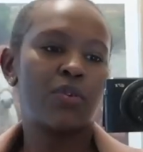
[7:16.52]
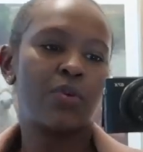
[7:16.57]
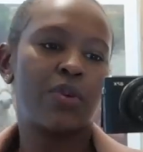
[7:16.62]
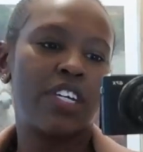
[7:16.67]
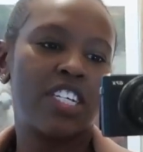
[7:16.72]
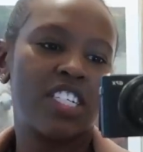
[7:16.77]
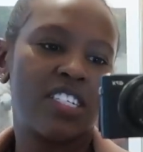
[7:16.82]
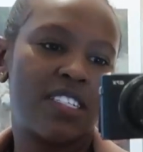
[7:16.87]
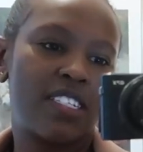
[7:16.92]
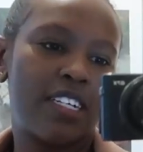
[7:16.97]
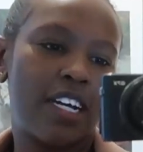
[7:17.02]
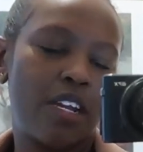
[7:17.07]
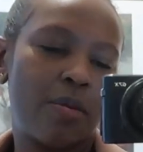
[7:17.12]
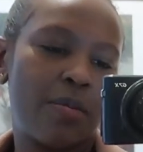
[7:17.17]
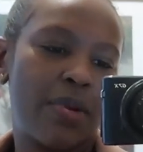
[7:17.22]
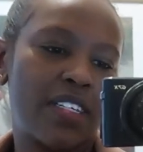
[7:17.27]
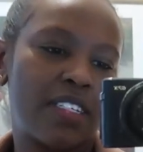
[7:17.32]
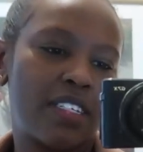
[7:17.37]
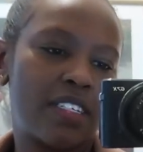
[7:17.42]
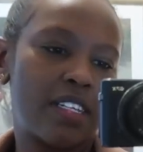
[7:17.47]
Vicious Jani
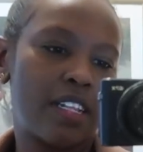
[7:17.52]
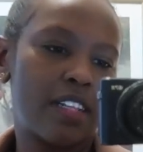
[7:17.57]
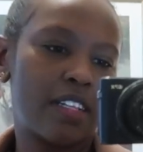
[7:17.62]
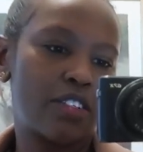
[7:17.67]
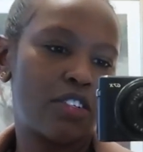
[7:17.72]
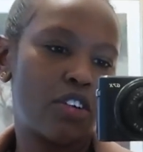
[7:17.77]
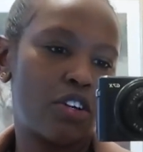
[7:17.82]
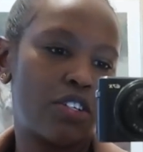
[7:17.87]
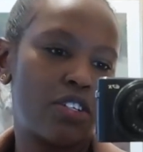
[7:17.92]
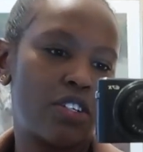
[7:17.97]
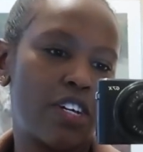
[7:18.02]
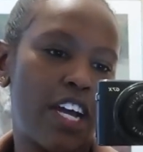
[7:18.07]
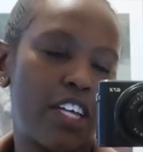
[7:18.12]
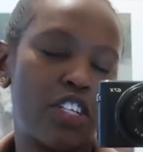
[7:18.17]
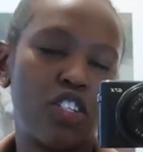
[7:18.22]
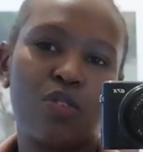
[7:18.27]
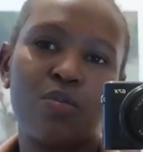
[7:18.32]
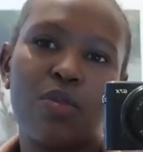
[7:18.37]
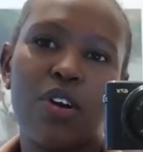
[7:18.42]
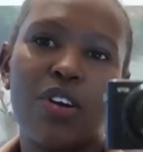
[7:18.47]
Masis, I'll talk to you
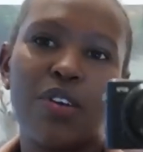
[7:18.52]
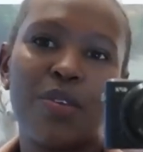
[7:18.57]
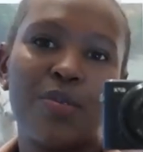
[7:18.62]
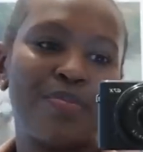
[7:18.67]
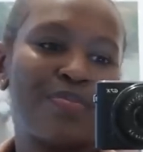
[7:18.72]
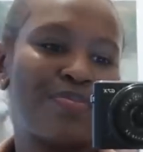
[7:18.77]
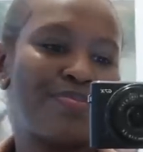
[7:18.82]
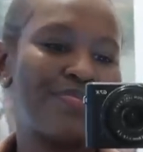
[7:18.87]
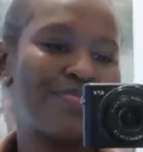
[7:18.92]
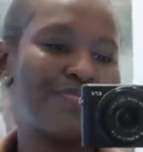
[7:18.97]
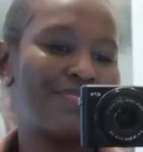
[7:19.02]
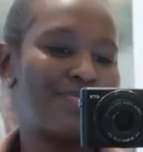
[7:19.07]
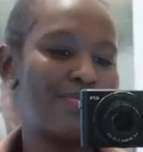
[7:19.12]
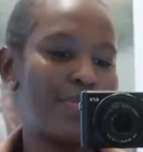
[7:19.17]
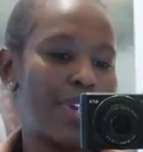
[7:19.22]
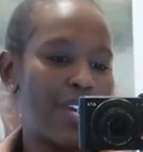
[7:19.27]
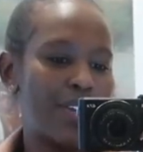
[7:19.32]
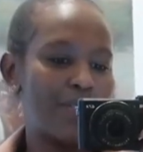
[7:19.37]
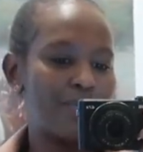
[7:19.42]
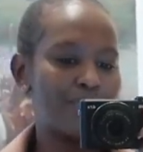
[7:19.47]
guys tomorrow.
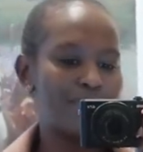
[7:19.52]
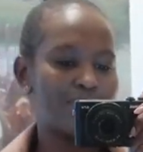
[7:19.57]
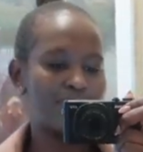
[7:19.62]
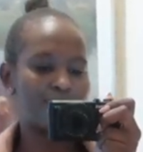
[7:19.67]
Bye.